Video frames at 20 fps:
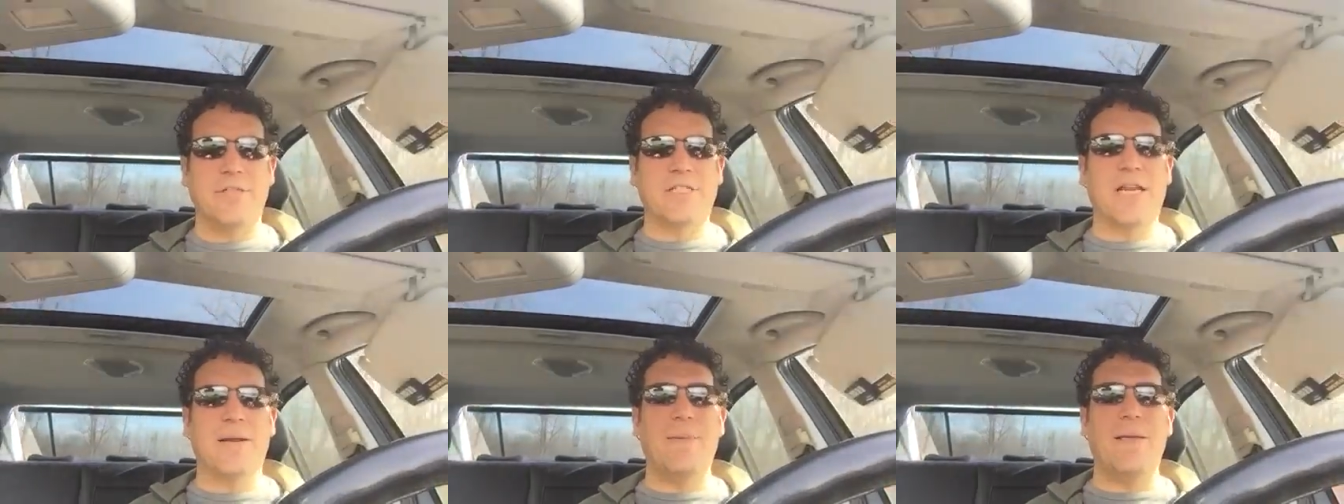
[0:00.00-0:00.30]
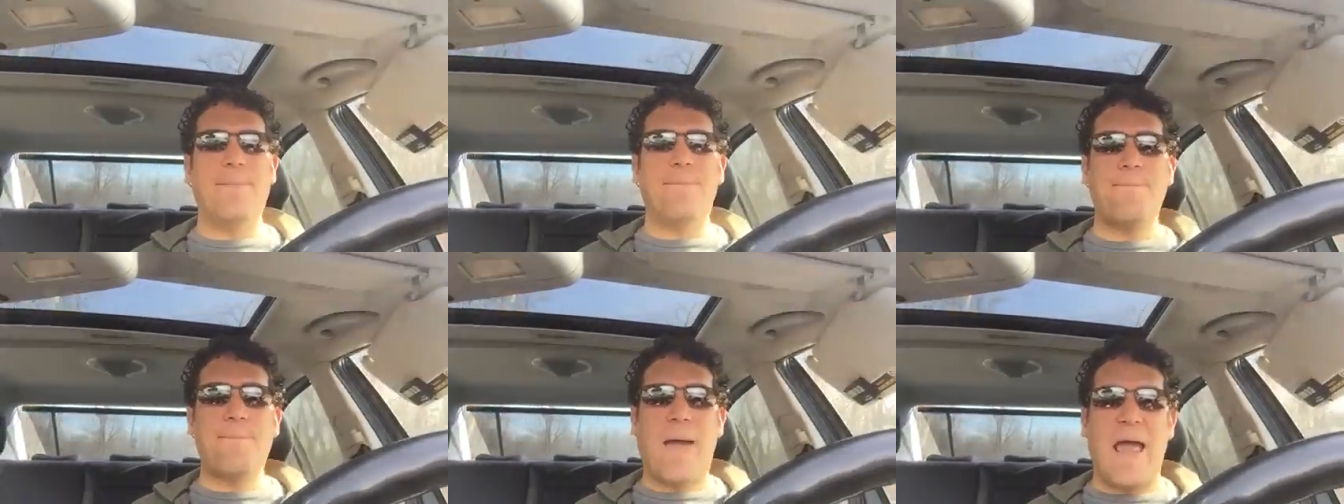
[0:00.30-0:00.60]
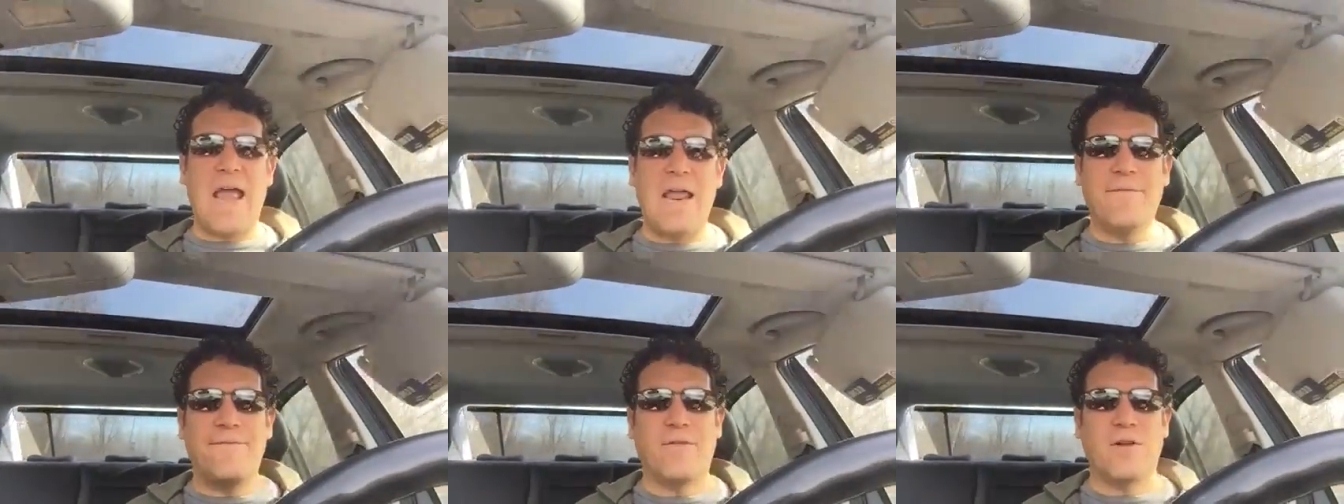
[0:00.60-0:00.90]
It's going to be
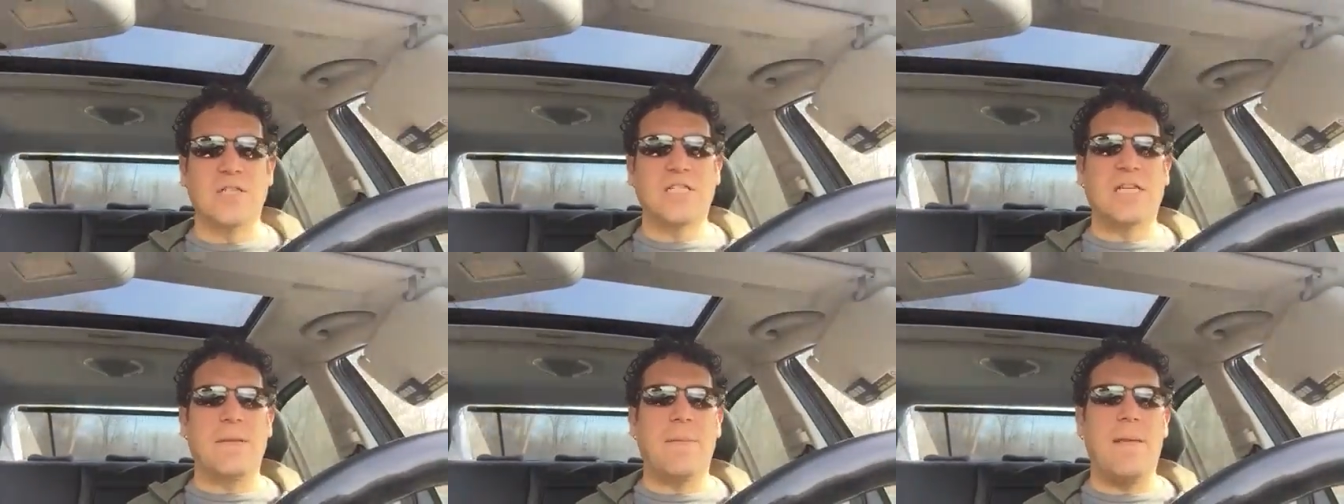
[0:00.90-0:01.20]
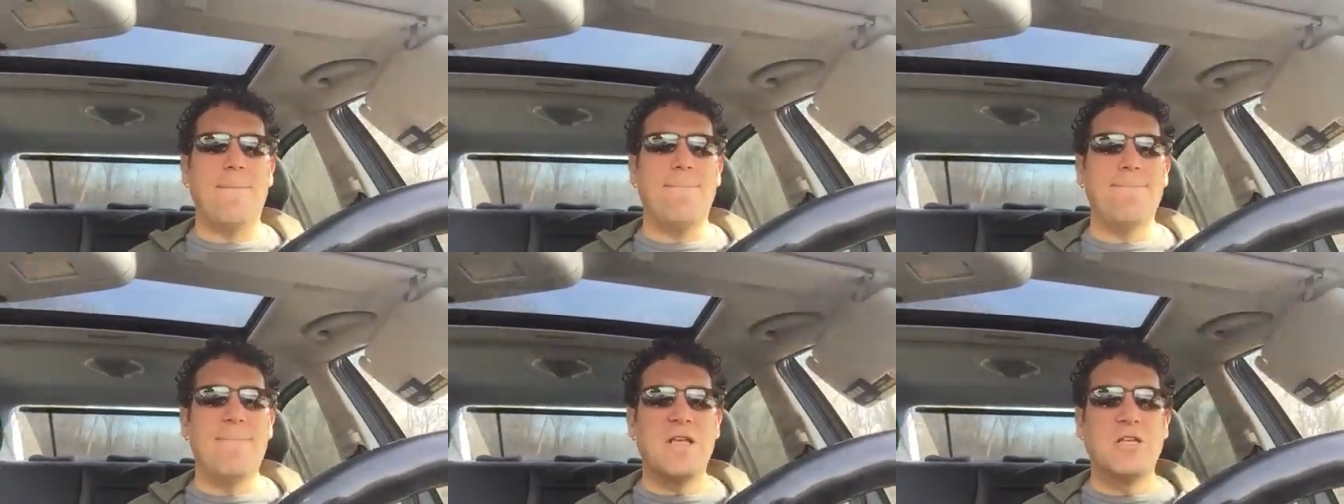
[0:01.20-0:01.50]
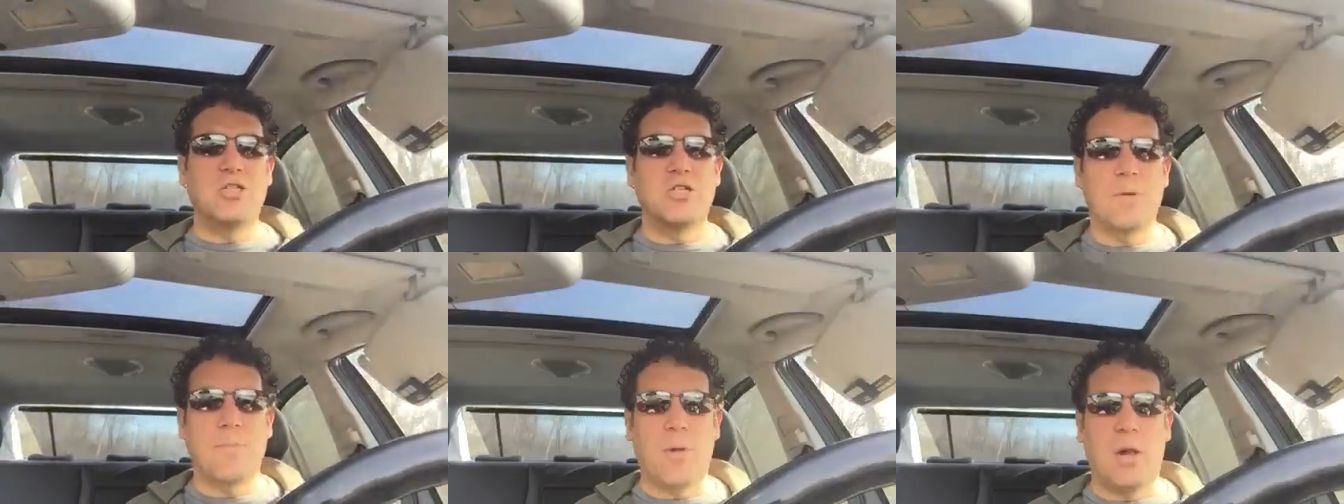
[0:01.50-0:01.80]
painful, it's going to be
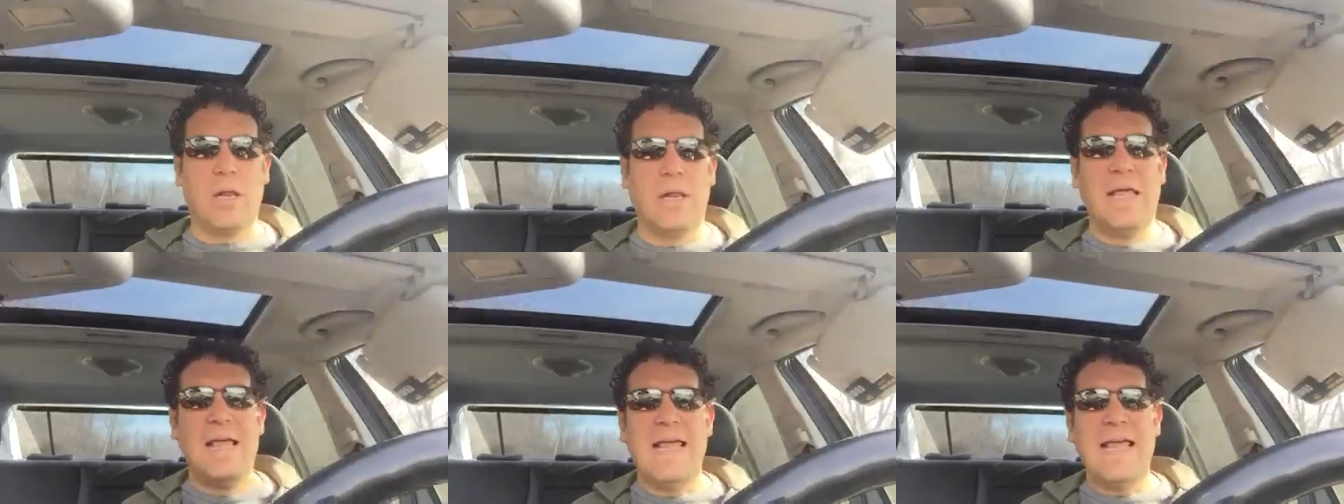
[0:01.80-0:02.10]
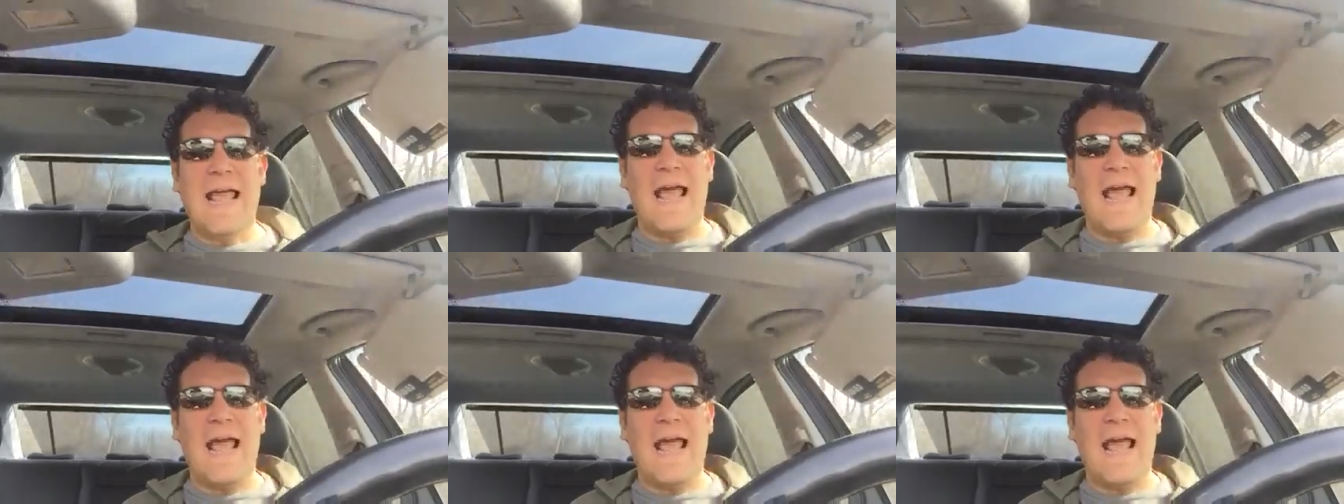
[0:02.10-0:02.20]
miserable.